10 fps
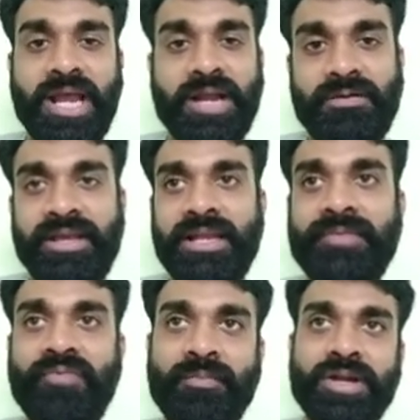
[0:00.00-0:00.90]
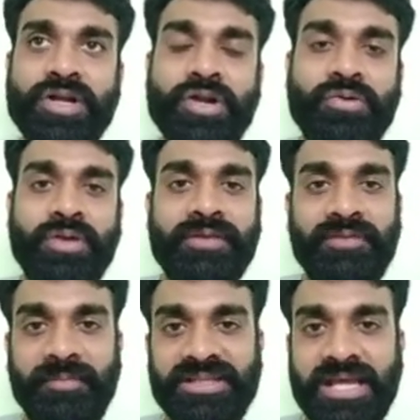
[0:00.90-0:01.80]
accordingly formal controlling will
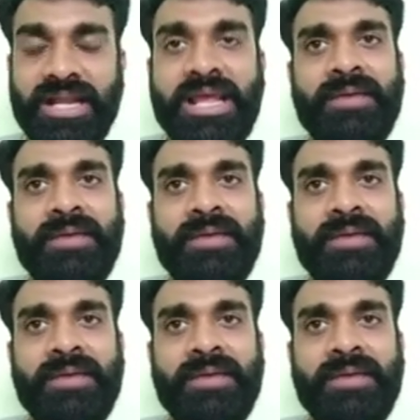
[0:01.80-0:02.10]
be there.